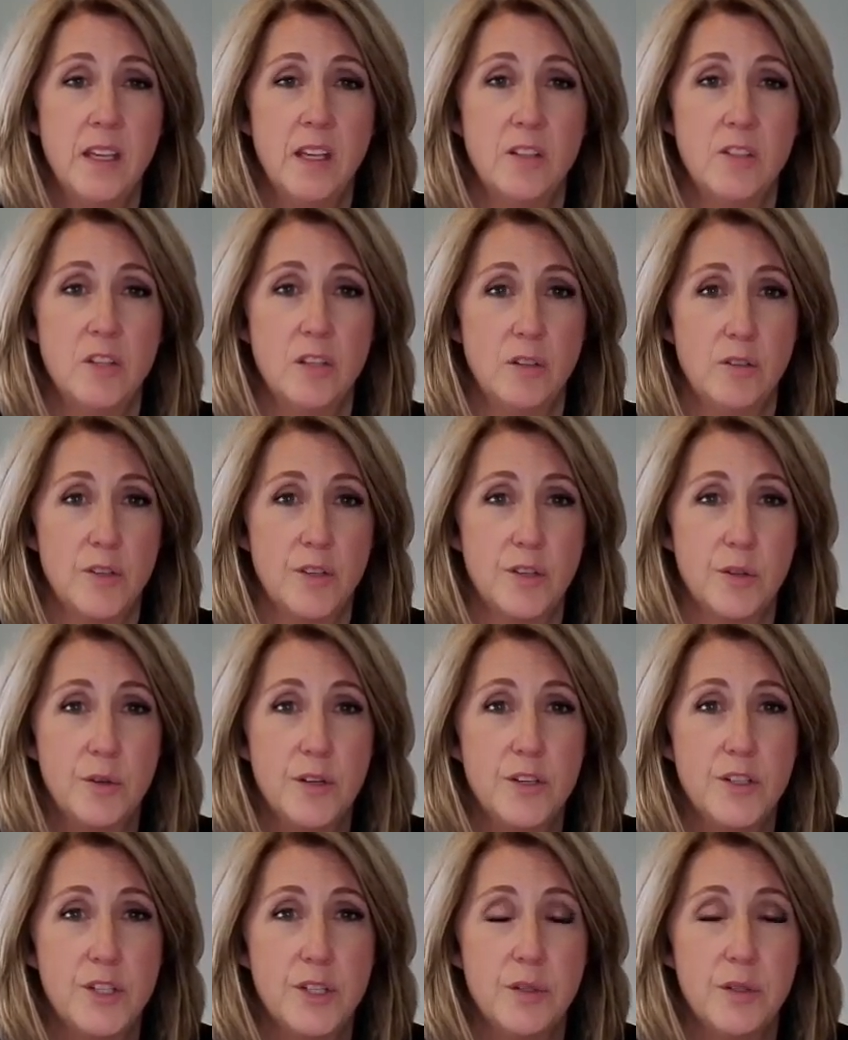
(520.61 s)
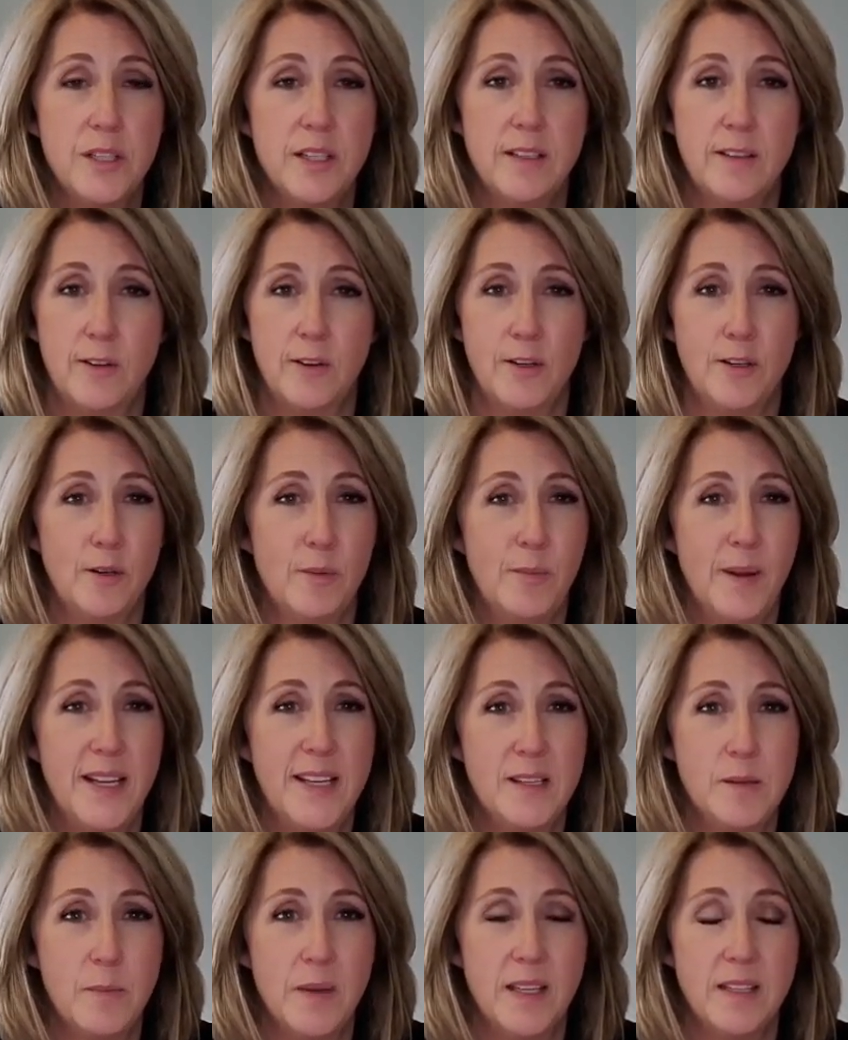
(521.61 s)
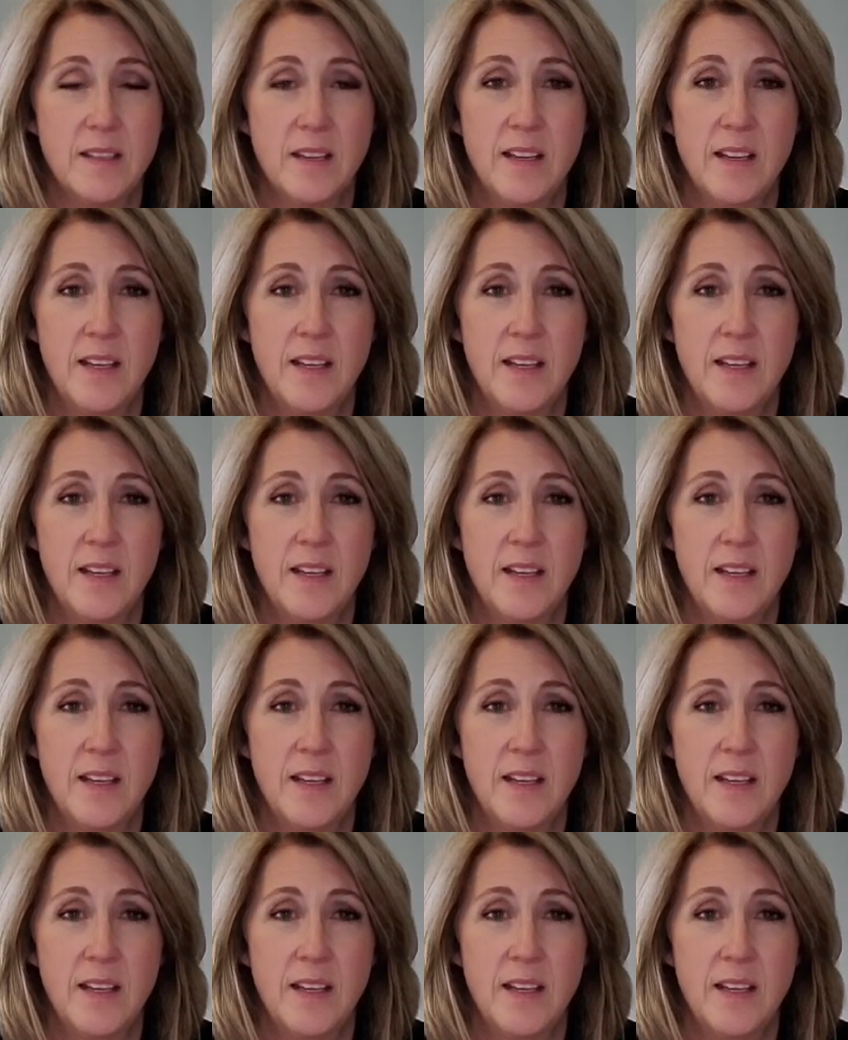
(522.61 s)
to your storage unit or your basement,